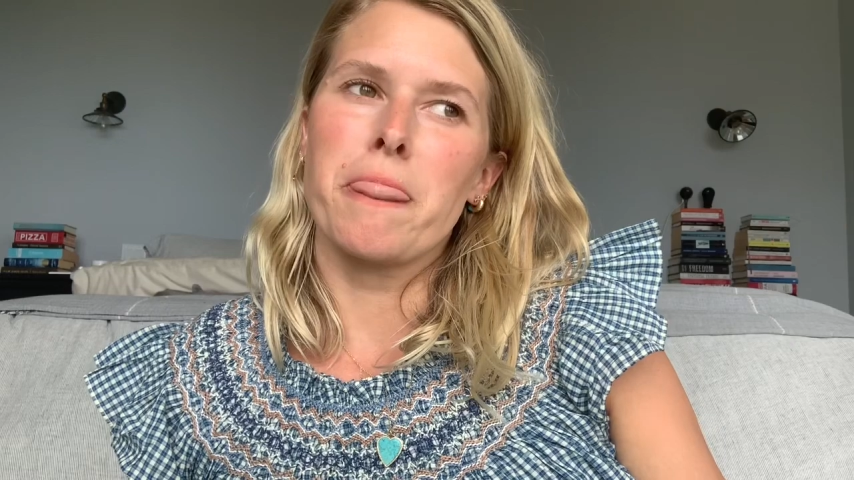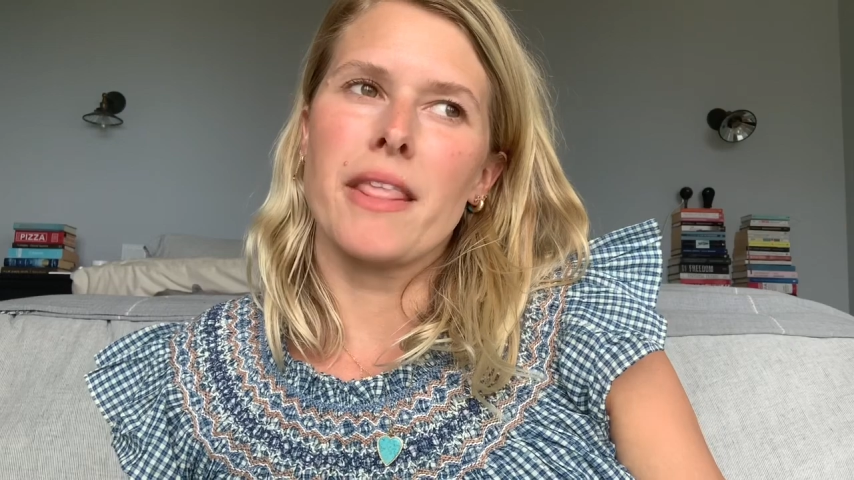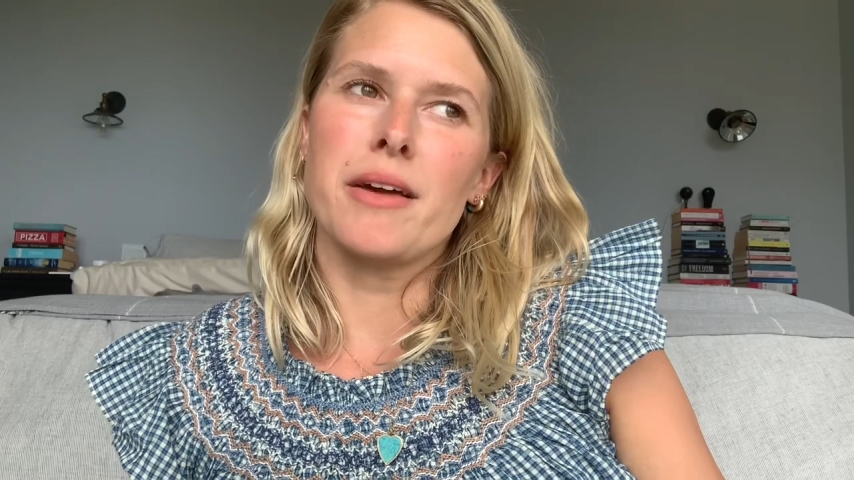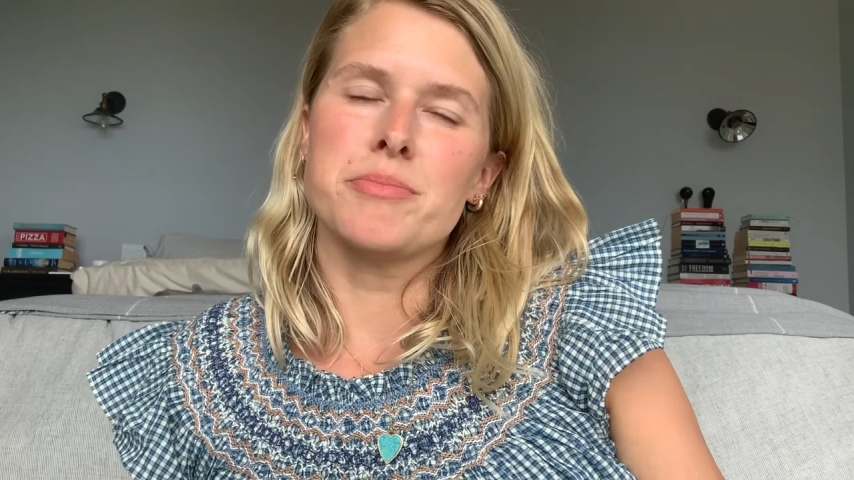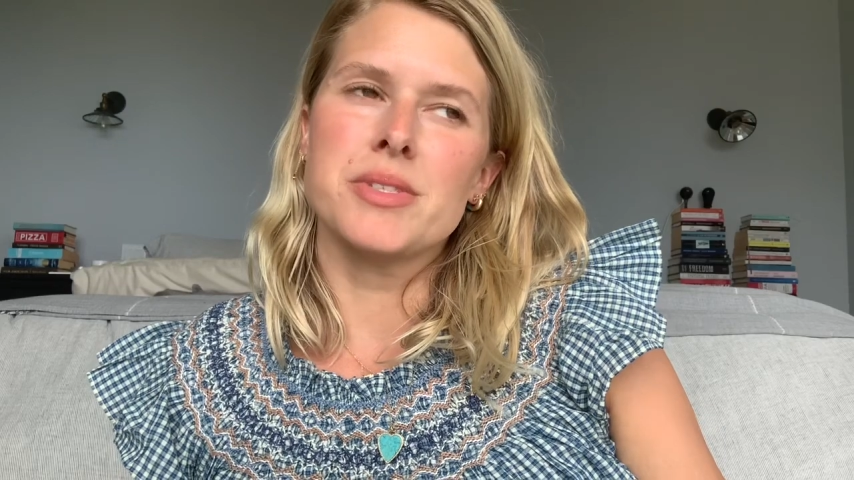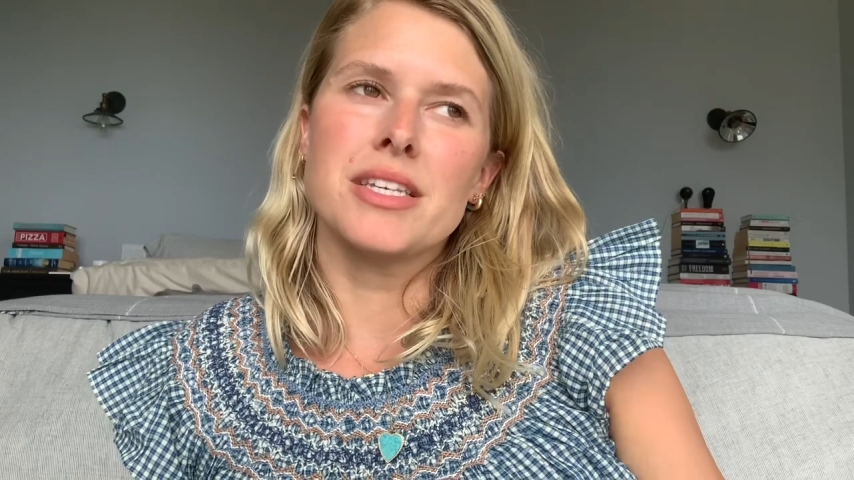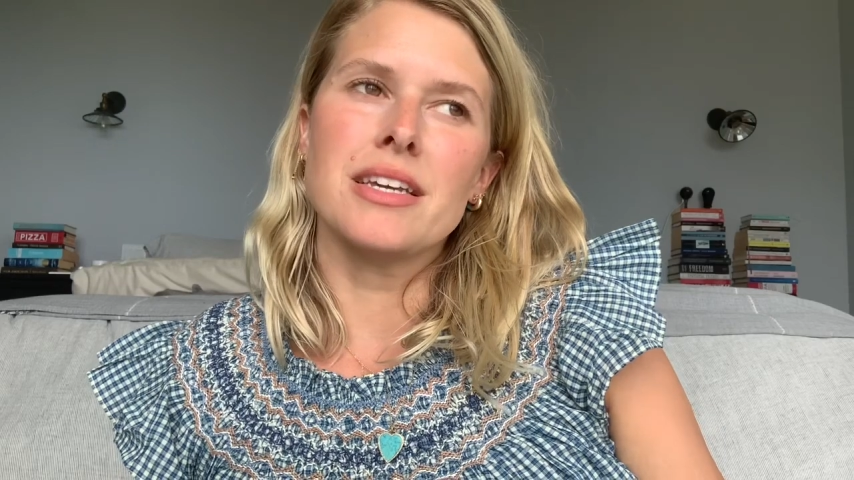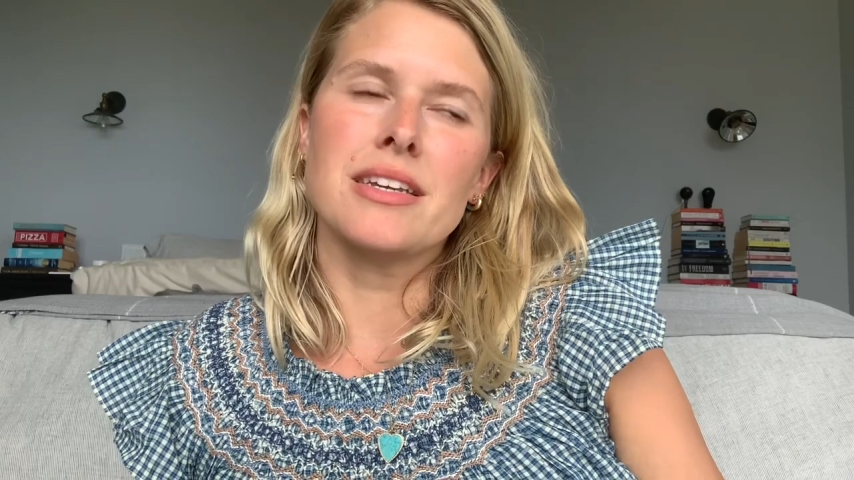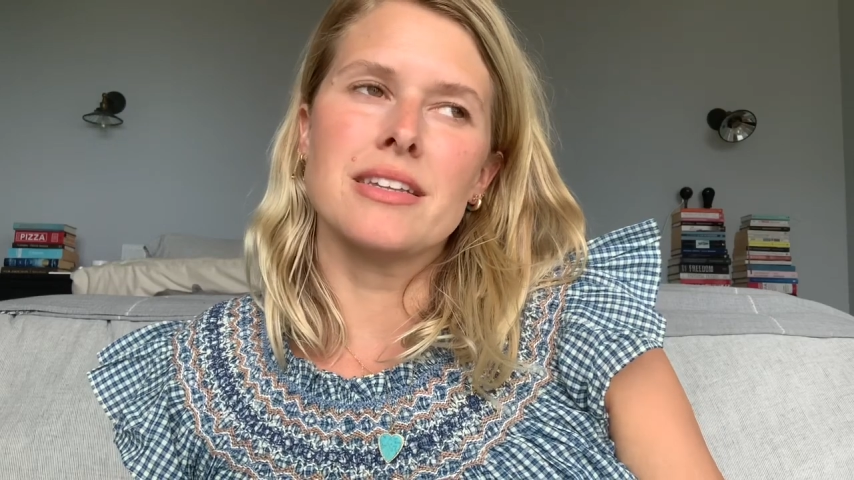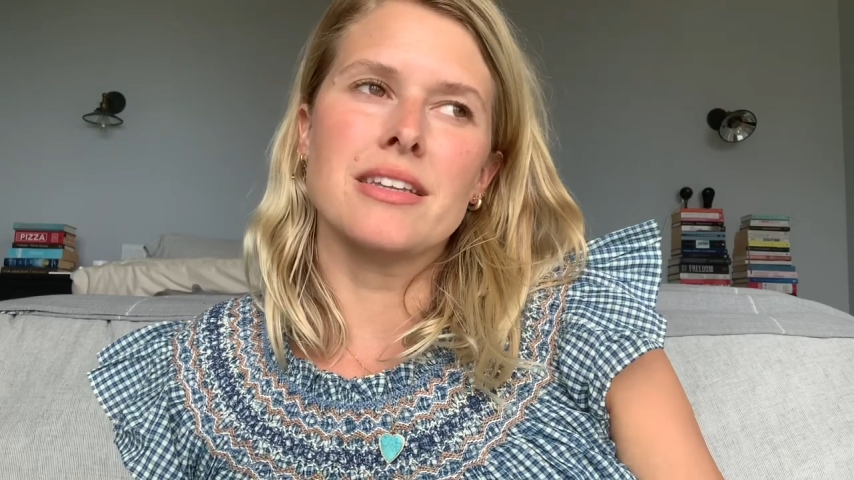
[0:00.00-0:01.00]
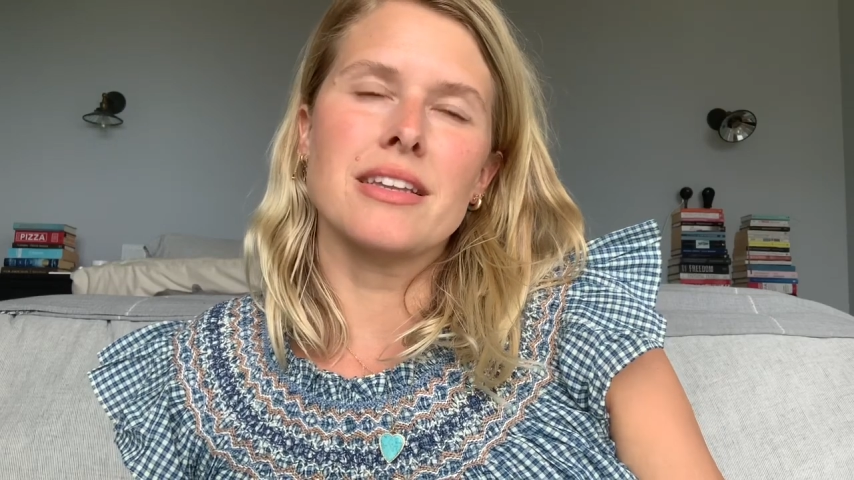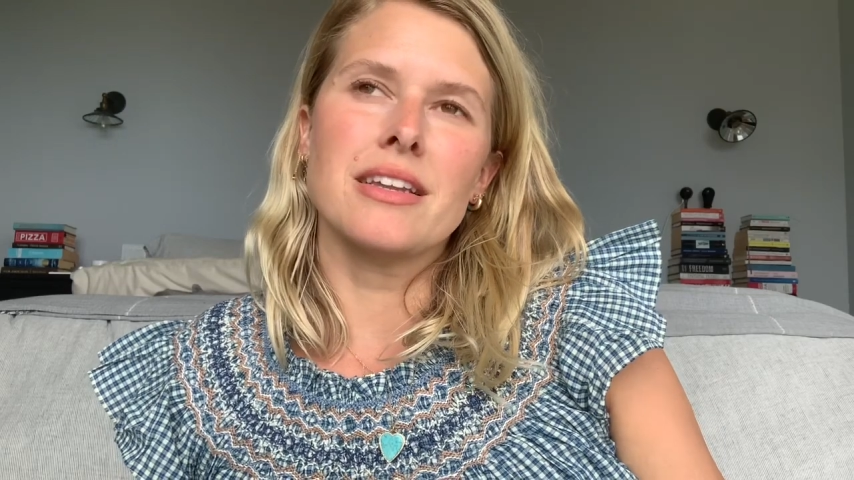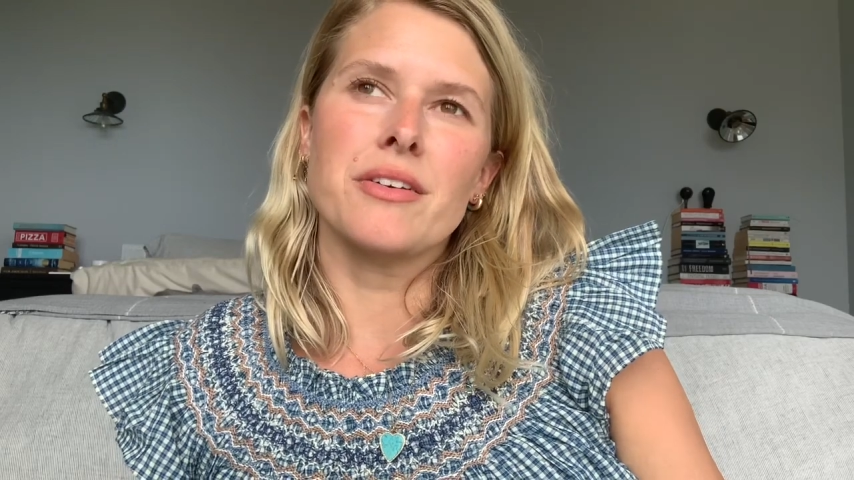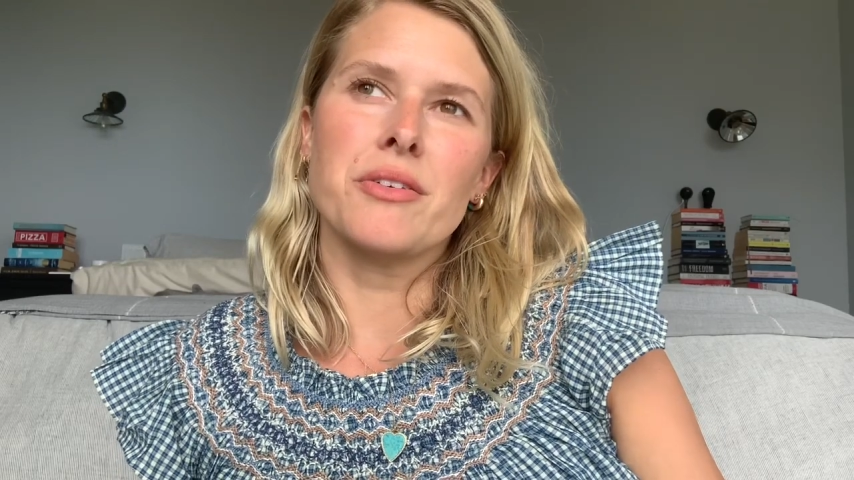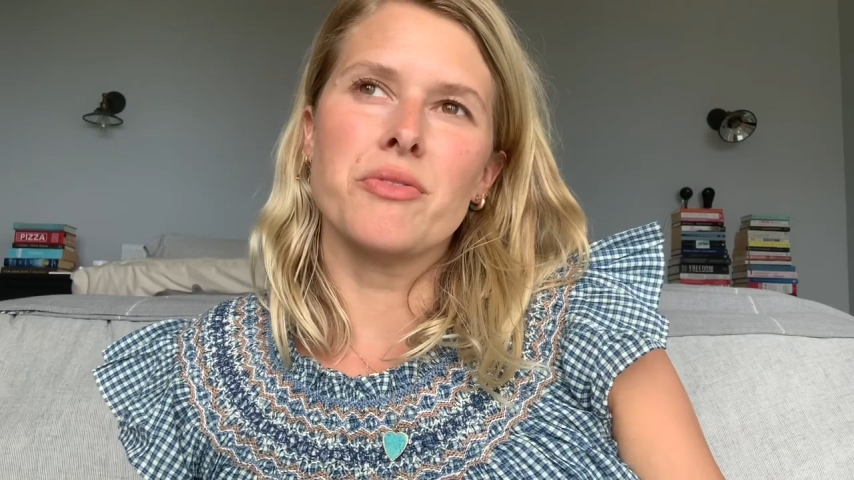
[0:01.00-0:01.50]
I'm seeing
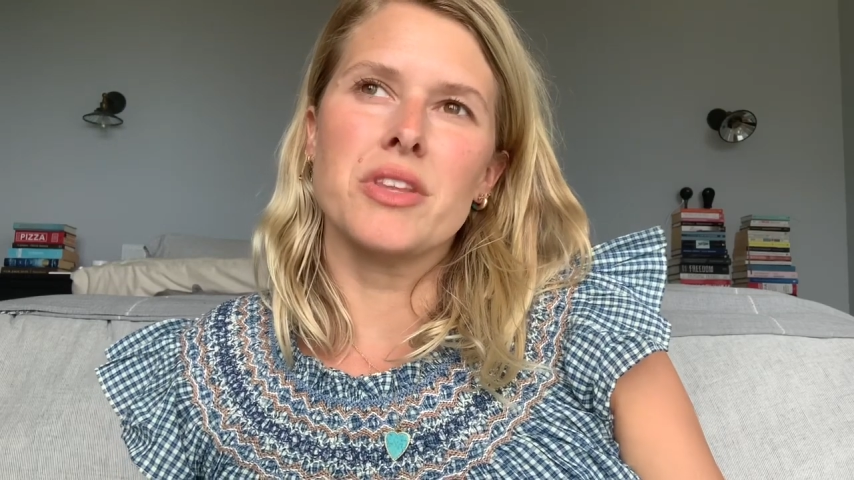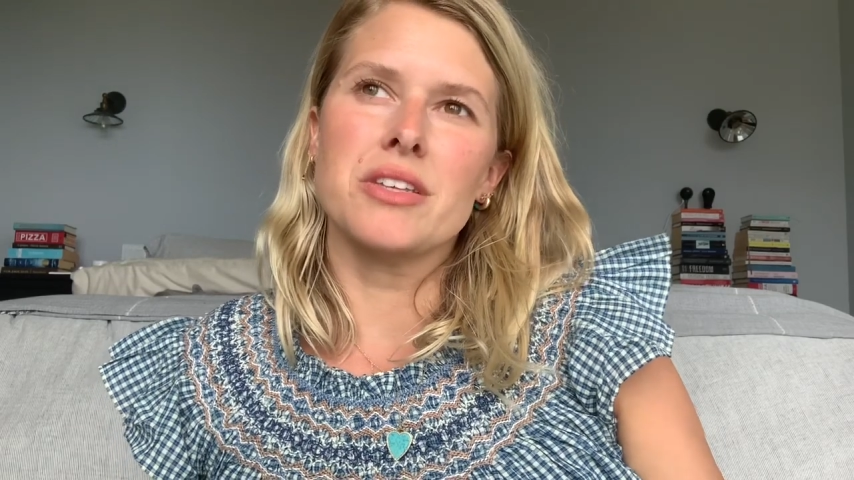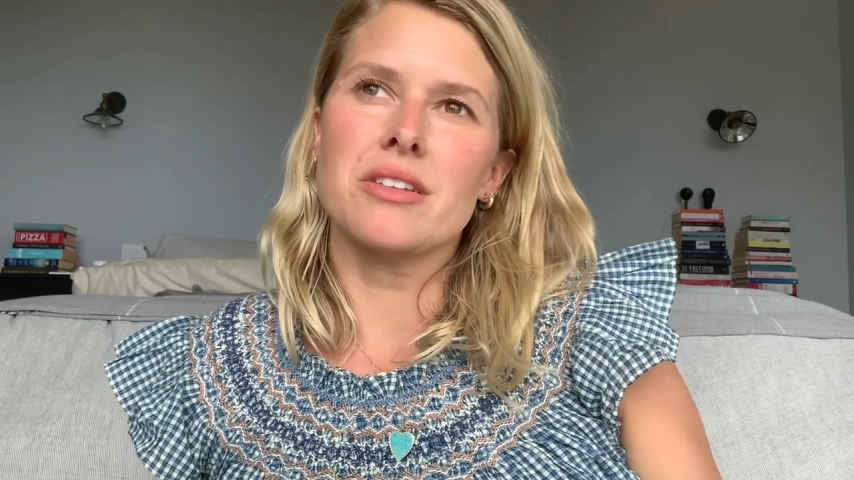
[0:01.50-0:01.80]
the,